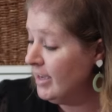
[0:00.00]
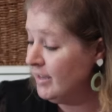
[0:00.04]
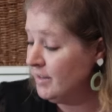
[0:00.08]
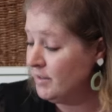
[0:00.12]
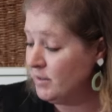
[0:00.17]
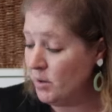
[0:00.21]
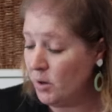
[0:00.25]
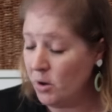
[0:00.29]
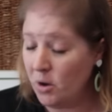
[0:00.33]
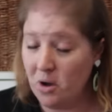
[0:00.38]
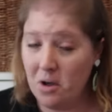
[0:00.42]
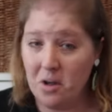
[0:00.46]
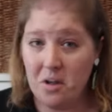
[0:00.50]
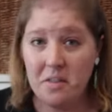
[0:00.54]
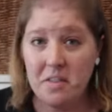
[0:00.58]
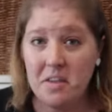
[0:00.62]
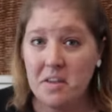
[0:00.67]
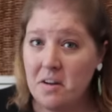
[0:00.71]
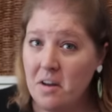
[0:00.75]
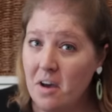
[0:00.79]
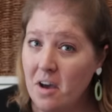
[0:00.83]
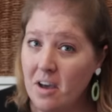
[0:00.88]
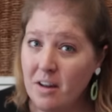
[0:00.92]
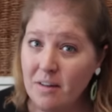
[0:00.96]
So all
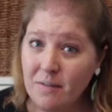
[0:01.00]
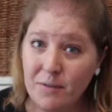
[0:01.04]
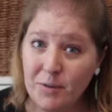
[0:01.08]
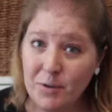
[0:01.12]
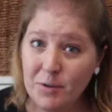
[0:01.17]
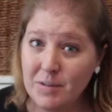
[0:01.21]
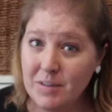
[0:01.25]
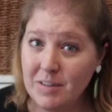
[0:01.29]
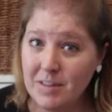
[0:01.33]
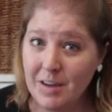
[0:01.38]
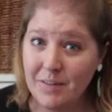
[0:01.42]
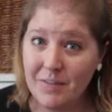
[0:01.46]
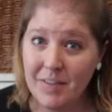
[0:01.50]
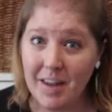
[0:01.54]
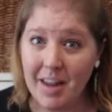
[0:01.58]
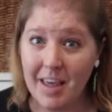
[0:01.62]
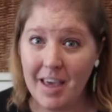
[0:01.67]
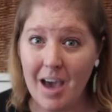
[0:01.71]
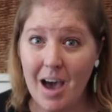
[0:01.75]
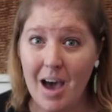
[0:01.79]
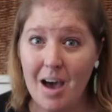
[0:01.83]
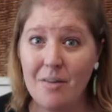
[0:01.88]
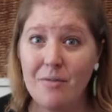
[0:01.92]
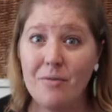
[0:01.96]
the non-food stuff that
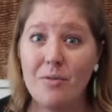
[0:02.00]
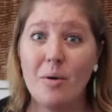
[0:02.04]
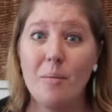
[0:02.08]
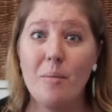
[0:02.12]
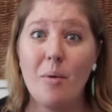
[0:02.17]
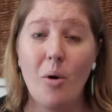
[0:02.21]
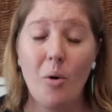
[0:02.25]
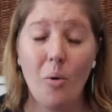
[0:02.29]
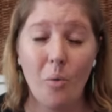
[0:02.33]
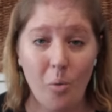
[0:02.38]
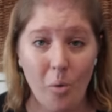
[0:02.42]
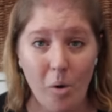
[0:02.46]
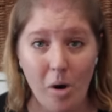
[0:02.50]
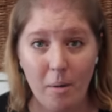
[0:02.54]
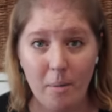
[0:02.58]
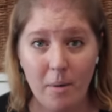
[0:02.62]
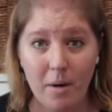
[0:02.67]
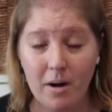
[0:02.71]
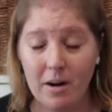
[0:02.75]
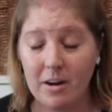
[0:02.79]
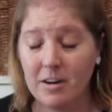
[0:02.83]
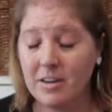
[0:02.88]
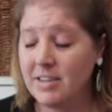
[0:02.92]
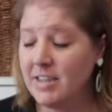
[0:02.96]
I got from
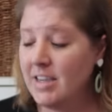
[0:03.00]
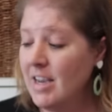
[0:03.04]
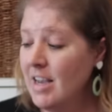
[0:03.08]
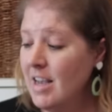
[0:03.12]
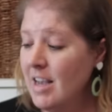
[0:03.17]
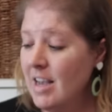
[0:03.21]
Walmart.